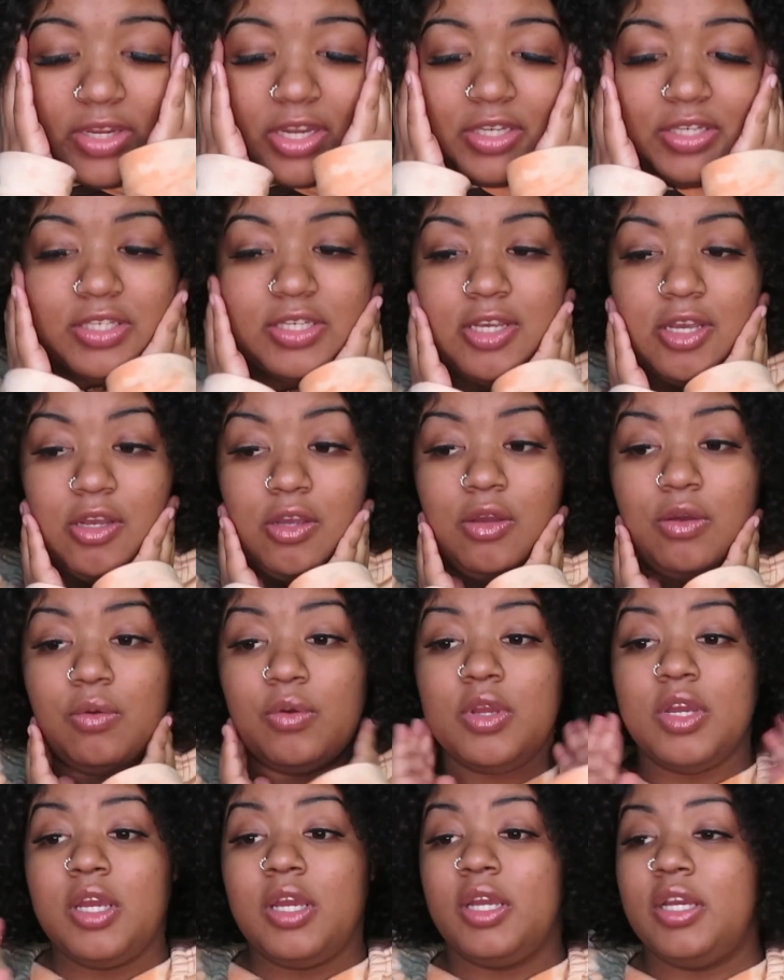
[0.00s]

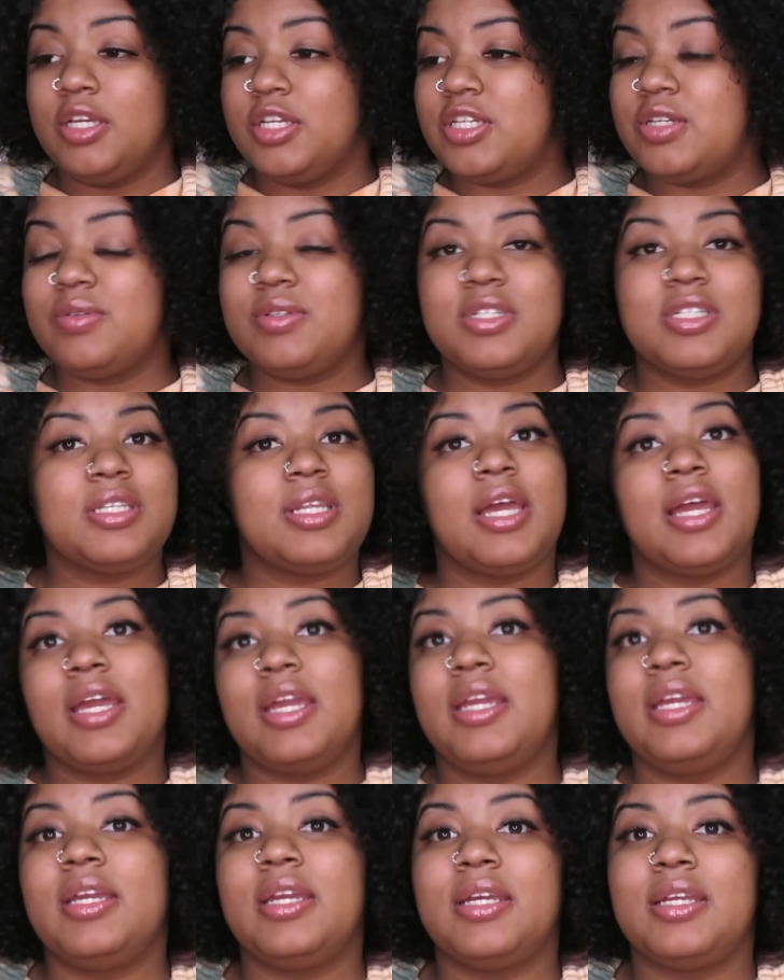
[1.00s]
So she was just
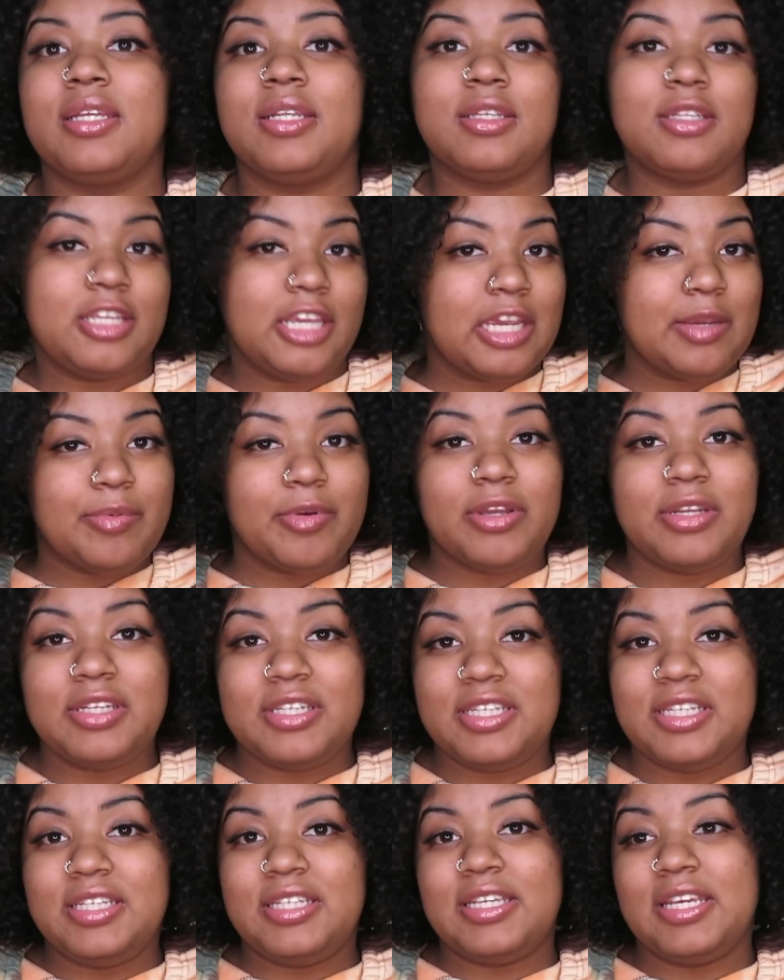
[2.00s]
like, take a
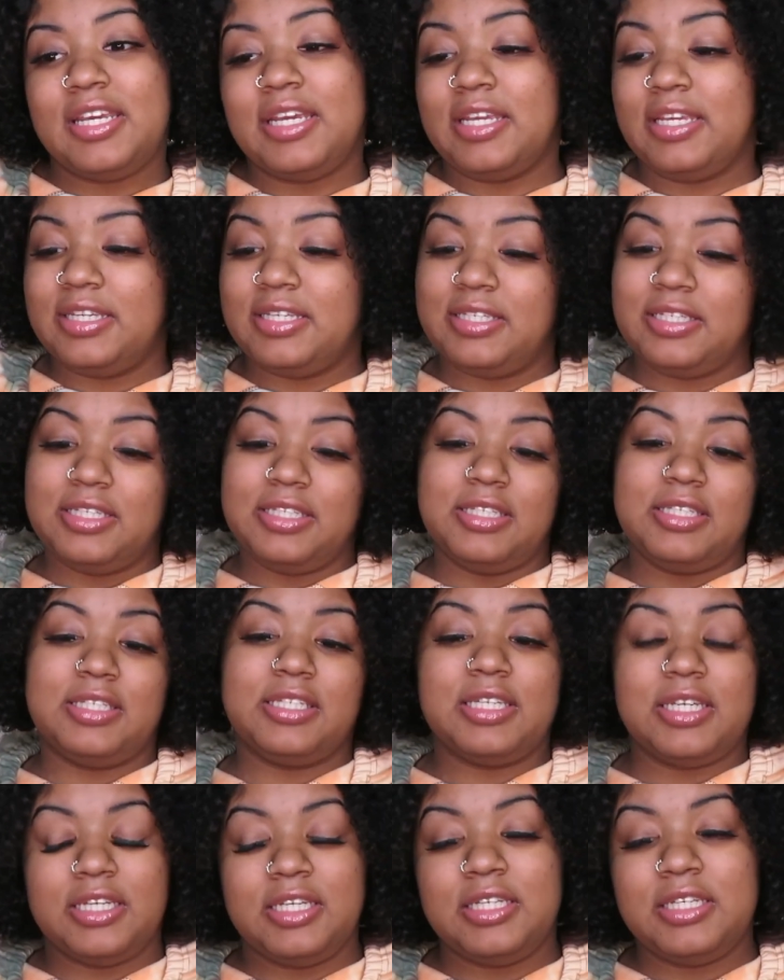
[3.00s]
pregnancy test and
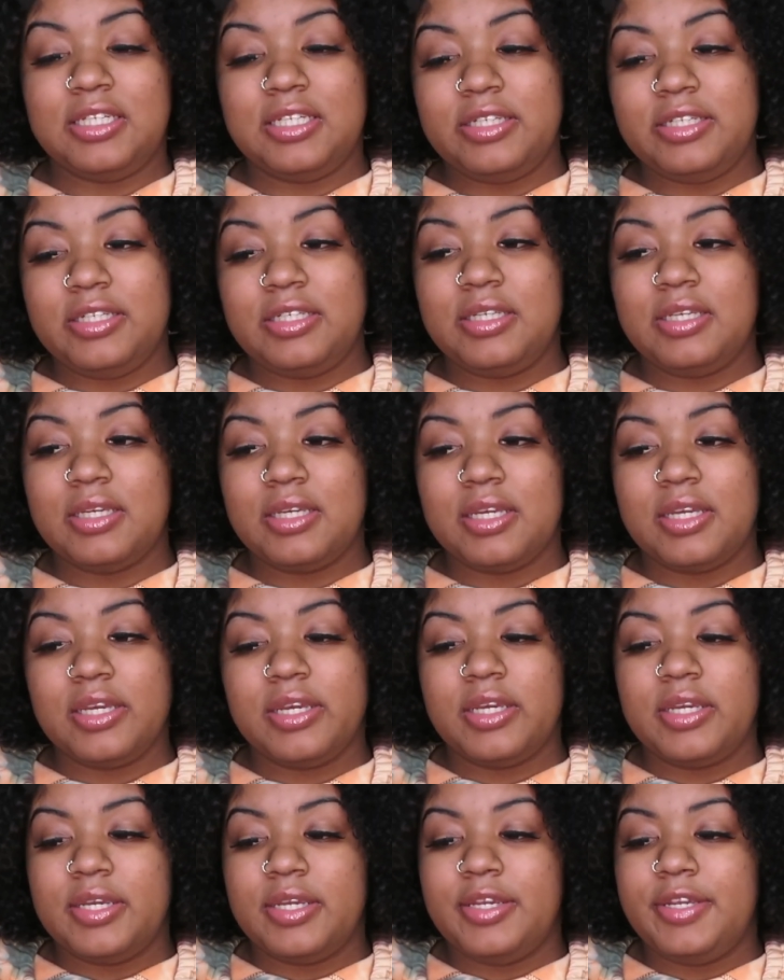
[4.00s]
see
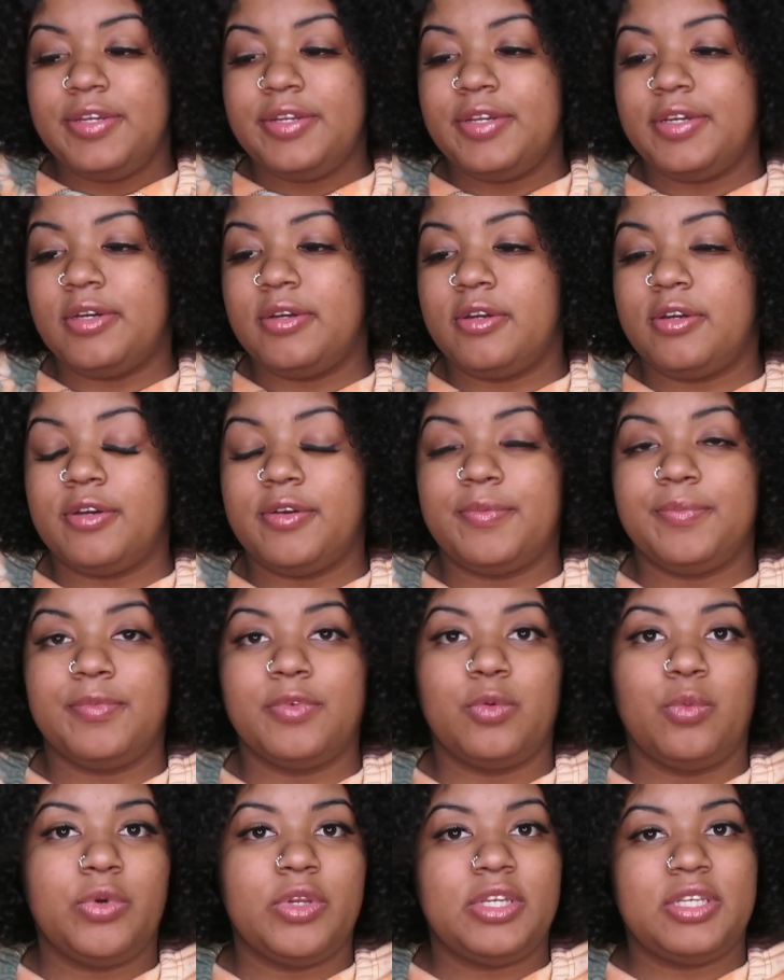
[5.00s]

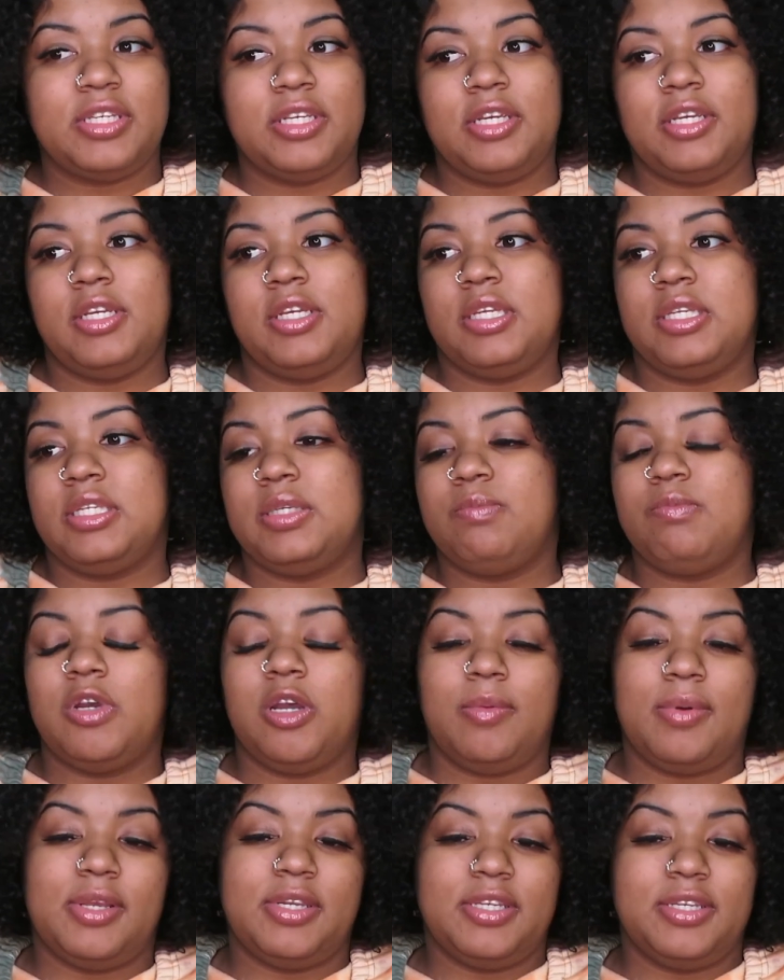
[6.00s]
what it says,
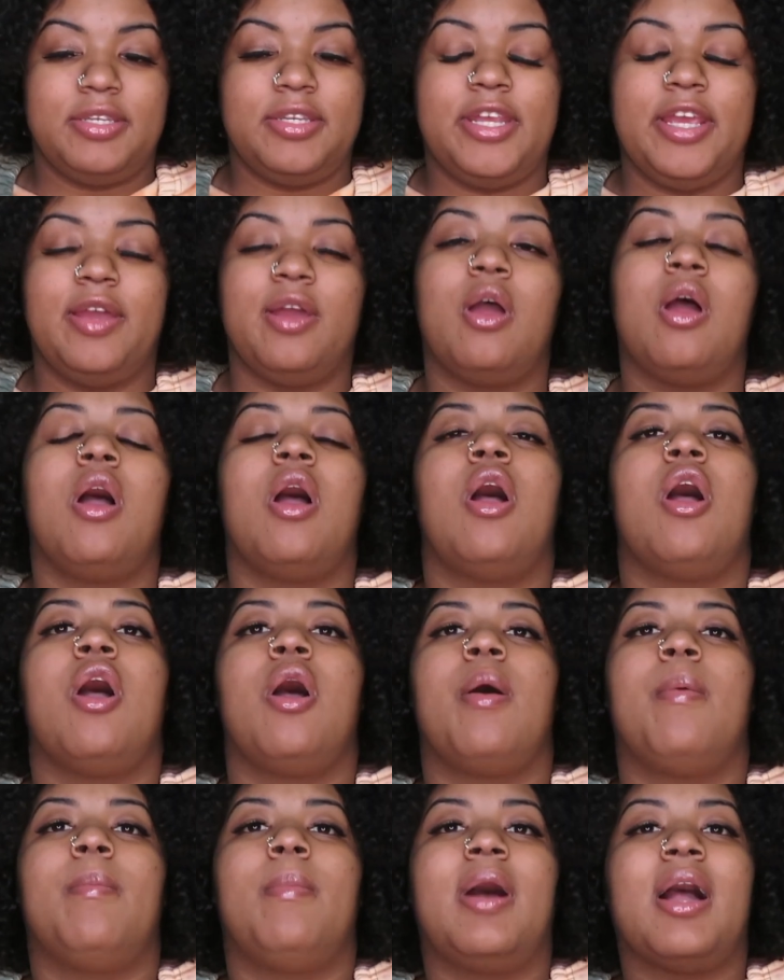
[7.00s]
blah blah blah.
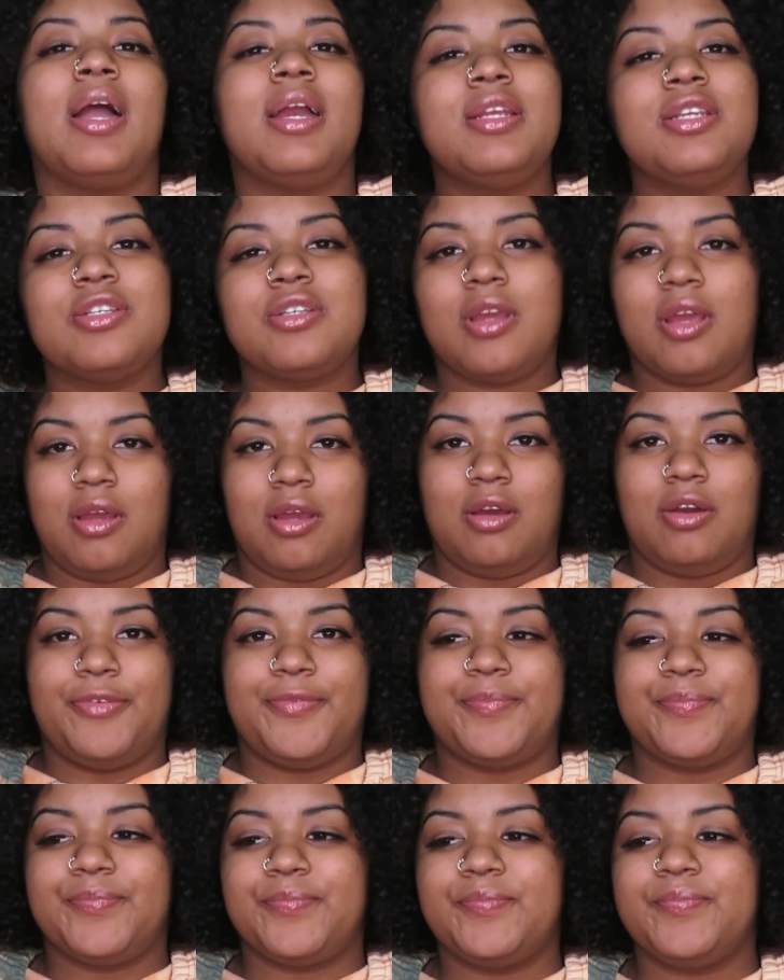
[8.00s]
Mind
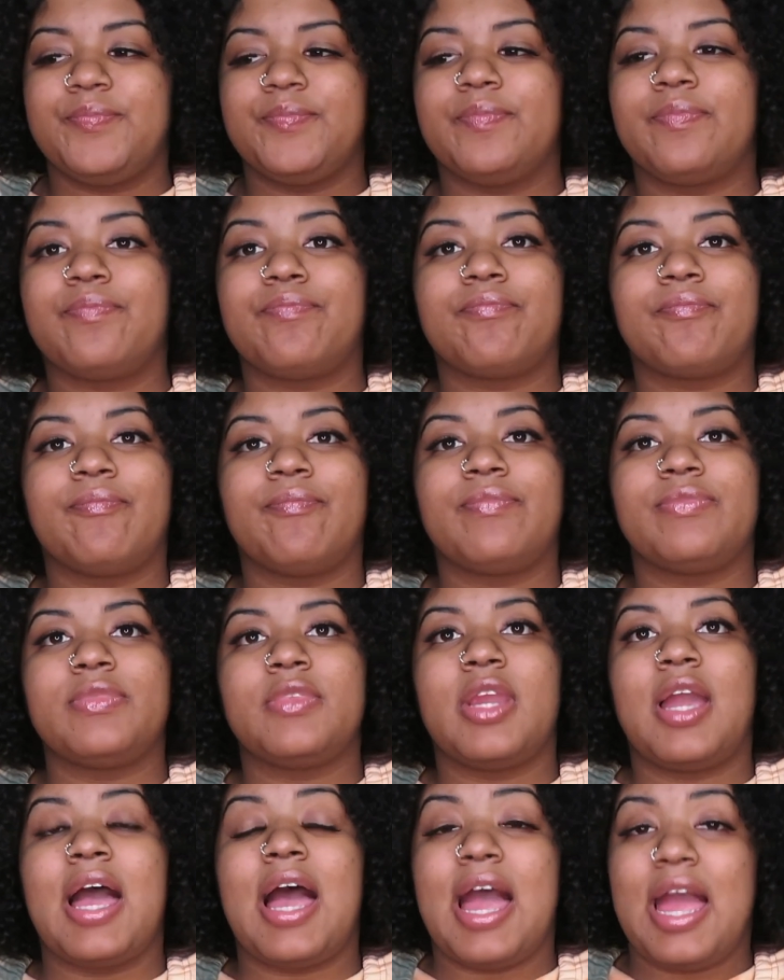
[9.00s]
y'all,
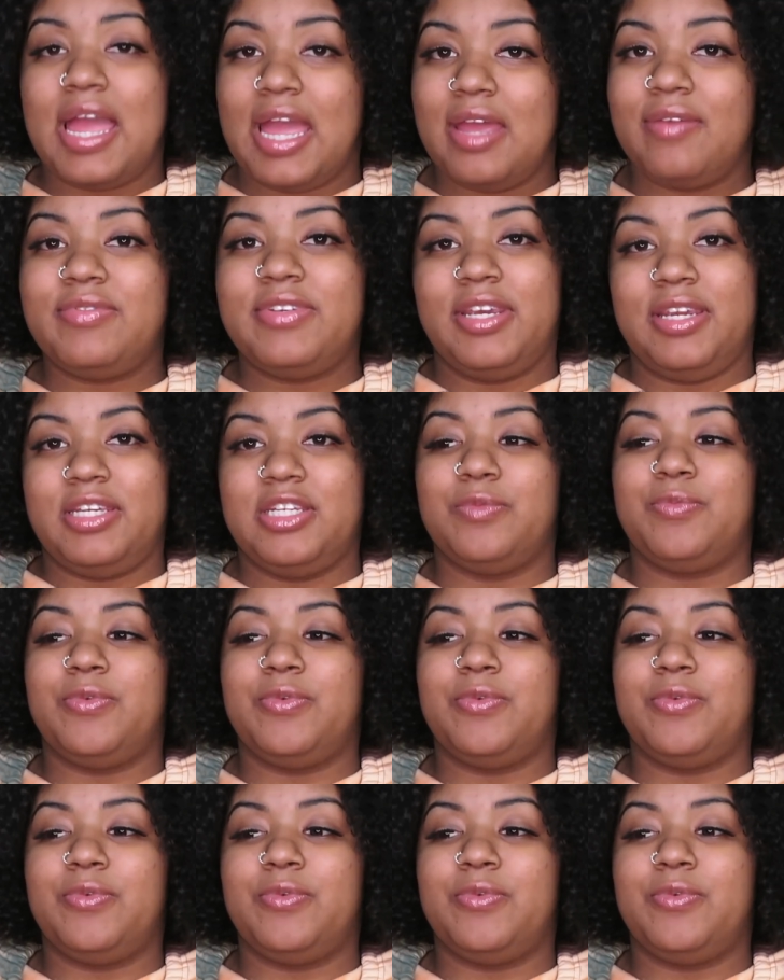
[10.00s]
I have taken